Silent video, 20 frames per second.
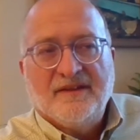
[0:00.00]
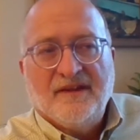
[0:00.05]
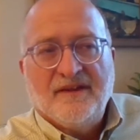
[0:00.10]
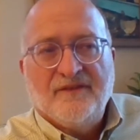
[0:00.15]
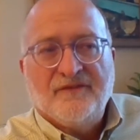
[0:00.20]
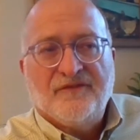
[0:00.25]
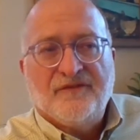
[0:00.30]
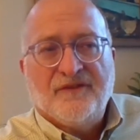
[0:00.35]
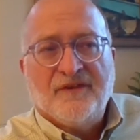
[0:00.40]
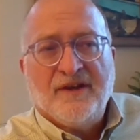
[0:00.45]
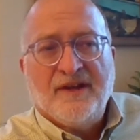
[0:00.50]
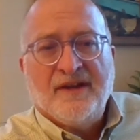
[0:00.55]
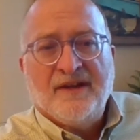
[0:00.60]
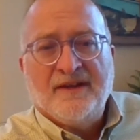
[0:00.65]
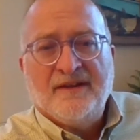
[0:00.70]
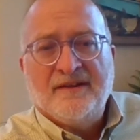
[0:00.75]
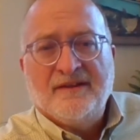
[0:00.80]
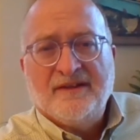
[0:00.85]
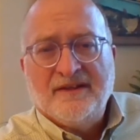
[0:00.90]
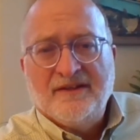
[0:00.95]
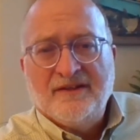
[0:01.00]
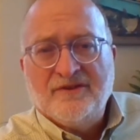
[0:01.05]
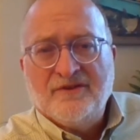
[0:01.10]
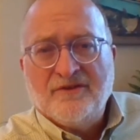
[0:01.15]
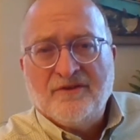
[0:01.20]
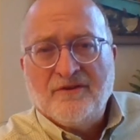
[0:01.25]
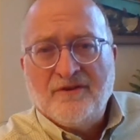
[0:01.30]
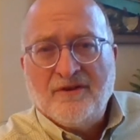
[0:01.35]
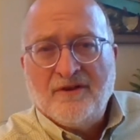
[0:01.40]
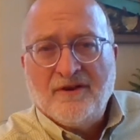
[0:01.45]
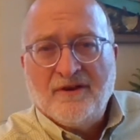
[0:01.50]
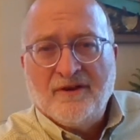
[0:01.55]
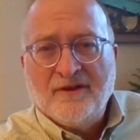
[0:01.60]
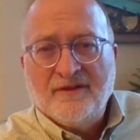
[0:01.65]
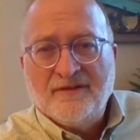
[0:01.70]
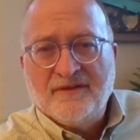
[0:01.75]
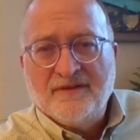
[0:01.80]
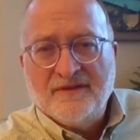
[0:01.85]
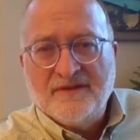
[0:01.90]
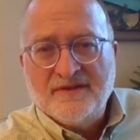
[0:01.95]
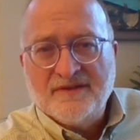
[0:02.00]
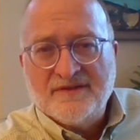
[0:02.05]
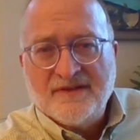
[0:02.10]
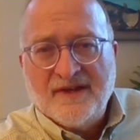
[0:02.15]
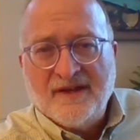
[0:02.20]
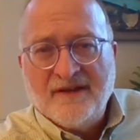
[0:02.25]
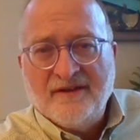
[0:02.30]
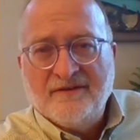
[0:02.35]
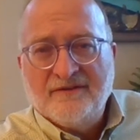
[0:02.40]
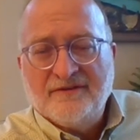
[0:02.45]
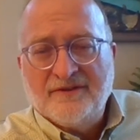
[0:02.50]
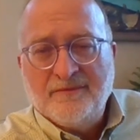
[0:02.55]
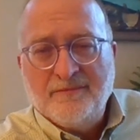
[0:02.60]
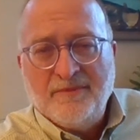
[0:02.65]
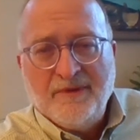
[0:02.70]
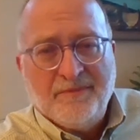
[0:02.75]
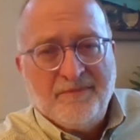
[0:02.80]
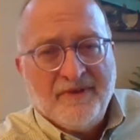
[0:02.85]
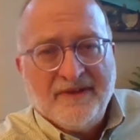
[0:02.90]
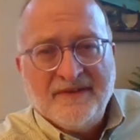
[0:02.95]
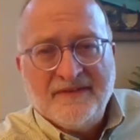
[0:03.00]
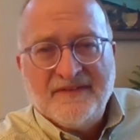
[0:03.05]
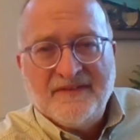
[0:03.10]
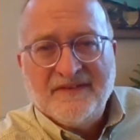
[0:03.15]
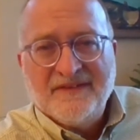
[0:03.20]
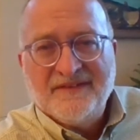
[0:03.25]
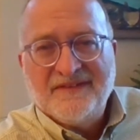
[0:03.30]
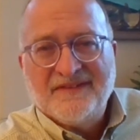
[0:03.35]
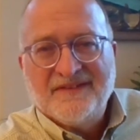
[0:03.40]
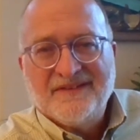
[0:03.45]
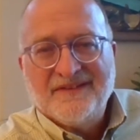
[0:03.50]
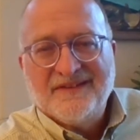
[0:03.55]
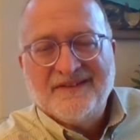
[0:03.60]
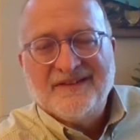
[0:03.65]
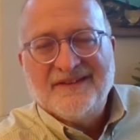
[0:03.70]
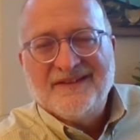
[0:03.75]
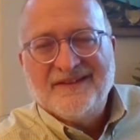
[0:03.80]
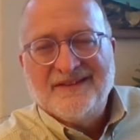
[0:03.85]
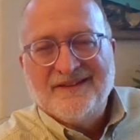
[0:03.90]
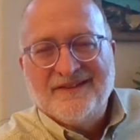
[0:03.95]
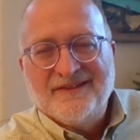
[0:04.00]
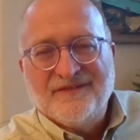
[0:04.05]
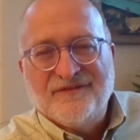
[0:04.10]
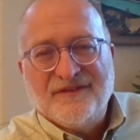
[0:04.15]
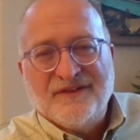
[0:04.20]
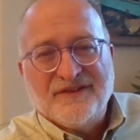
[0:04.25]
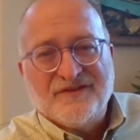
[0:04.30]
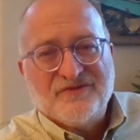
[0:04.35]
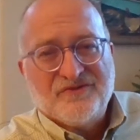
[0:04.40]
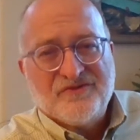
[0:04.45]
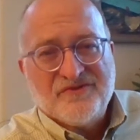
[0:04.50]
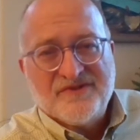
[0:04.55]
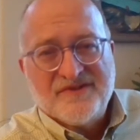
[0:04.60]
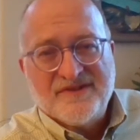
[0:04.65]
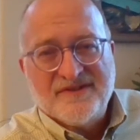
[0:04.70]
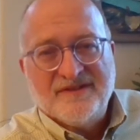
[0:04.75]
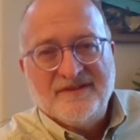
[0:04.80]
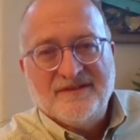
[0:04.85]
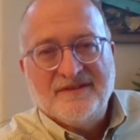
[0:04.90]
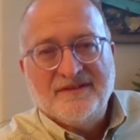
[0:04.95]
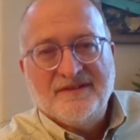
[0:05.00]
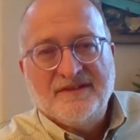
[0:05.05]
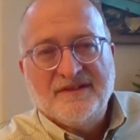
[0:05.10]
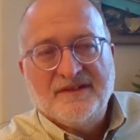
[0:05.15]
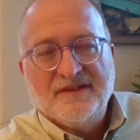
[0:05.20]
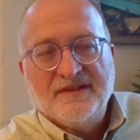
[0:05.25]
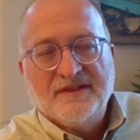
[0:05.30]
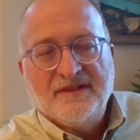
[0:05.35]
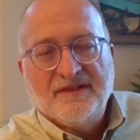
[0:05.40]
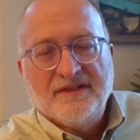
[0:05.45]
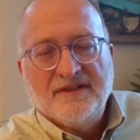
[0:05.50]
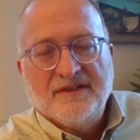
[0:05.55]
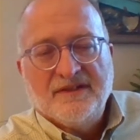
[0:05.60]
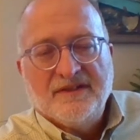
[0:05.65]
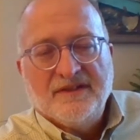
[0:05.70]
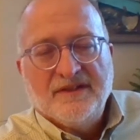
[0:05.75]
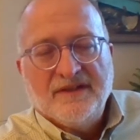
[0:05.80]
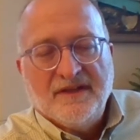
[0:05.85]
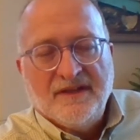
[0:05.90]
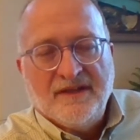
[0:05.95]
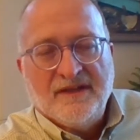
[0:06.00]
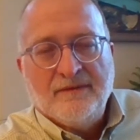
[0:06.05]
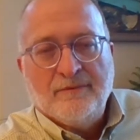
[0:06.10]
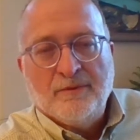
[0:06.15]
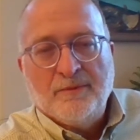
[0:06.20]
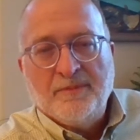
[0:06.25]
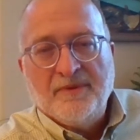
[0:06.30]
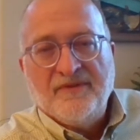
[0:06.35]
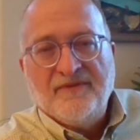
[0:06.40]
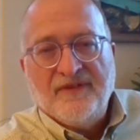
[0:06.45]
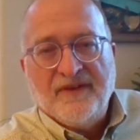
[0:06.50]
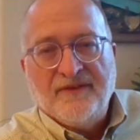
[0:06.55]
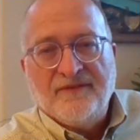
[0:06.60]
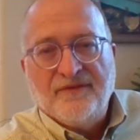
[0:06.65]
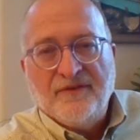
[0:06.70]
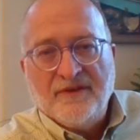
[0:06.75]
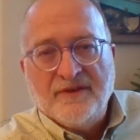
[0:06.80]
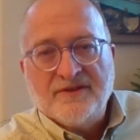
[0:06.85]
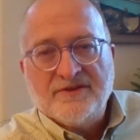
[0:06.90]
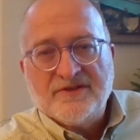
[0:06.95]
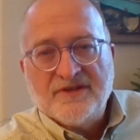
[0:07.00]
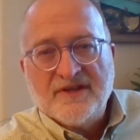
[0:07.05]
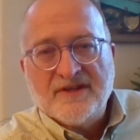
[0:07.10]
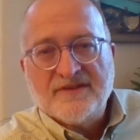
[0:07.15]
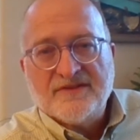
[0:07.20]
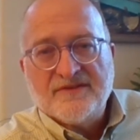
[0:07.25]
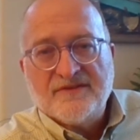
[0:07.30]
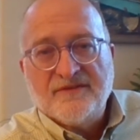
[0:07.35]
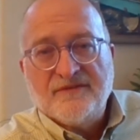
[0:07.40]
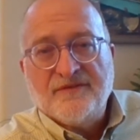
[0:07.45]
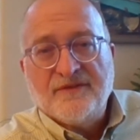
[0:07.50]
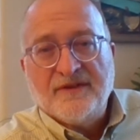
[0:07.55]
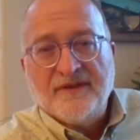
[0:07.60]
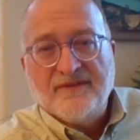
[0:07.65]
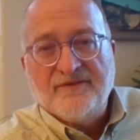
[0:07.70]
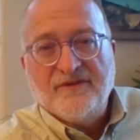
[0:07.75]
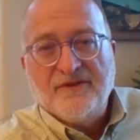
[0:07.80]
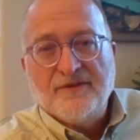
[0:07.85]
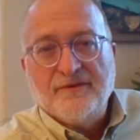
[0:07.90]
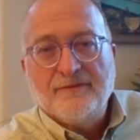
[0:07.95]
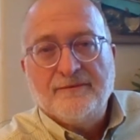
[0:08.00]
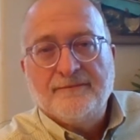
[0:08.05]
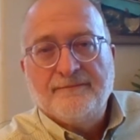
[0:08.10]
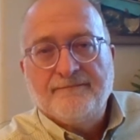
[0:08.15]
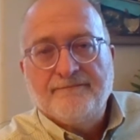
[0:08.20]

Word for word: and find in your heart the desire to be penitent, confess your sin, and He will be faithful and just to forgive you.